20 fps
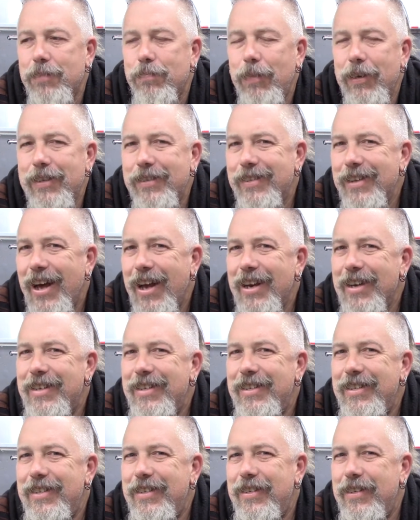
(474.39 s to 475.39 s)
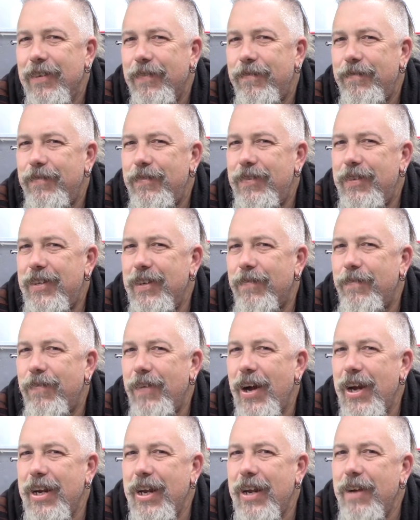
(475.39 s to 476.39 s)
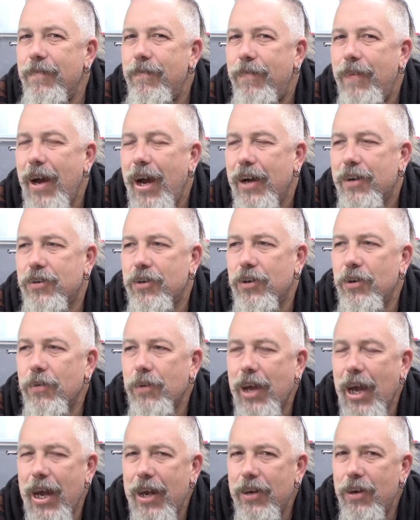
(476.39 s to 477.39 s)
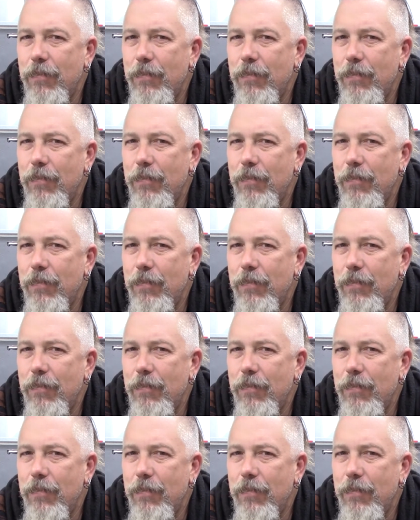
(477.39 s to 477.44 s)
but it's not a defining factor, okay?